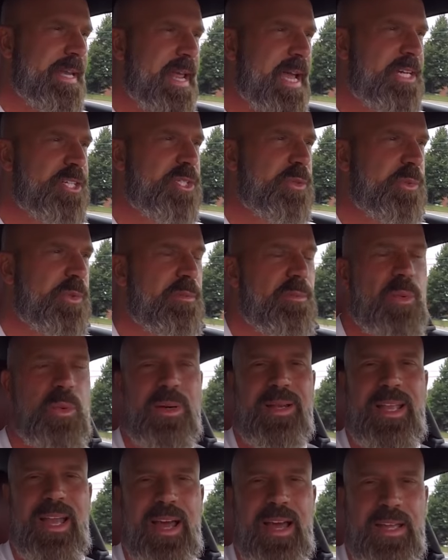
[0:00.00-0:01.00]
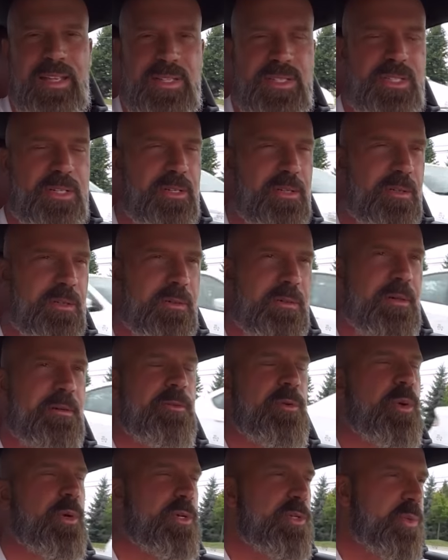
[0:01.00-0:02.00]
connection with more guys that are,
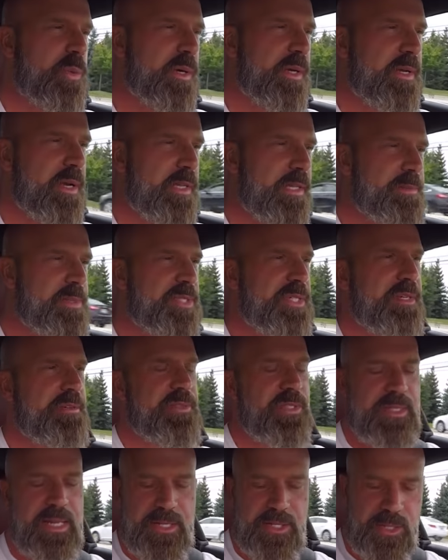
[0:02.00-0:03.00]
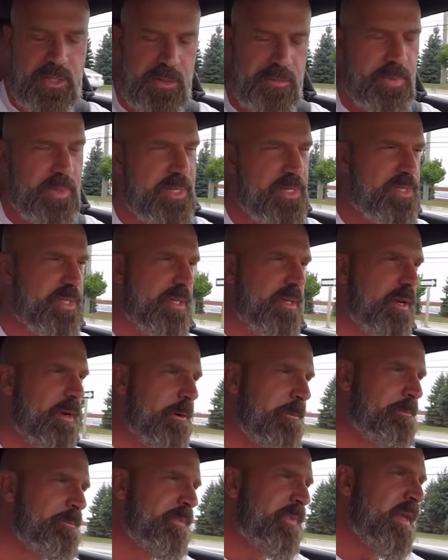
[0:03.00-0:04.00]
of course, working on themselves, that's a good place to
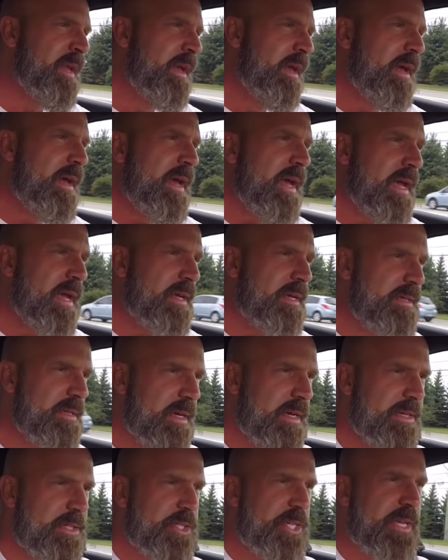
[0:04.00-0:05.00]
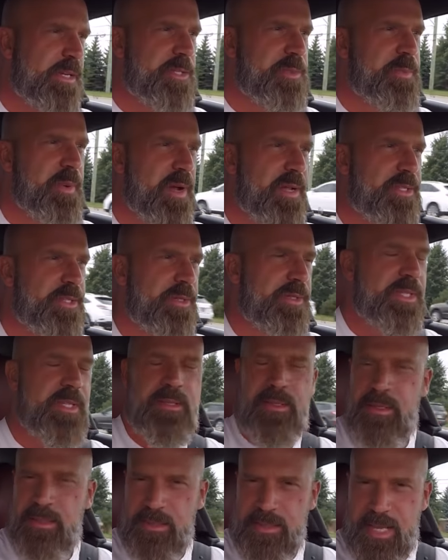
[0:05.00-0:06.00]
go. And channel sponsor
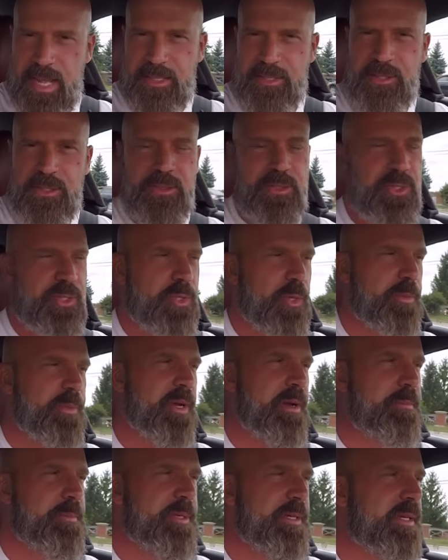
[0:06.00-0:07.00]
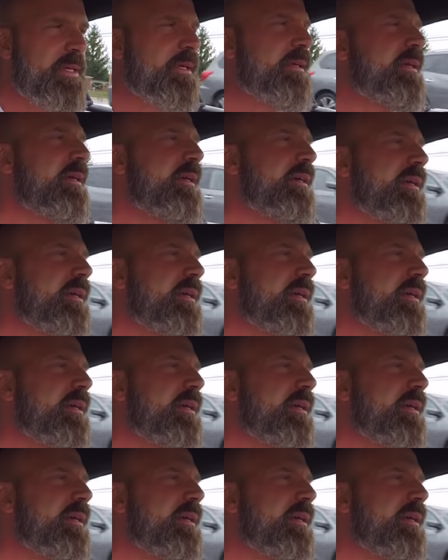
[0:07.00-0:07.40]
to the Tactical Soap Company.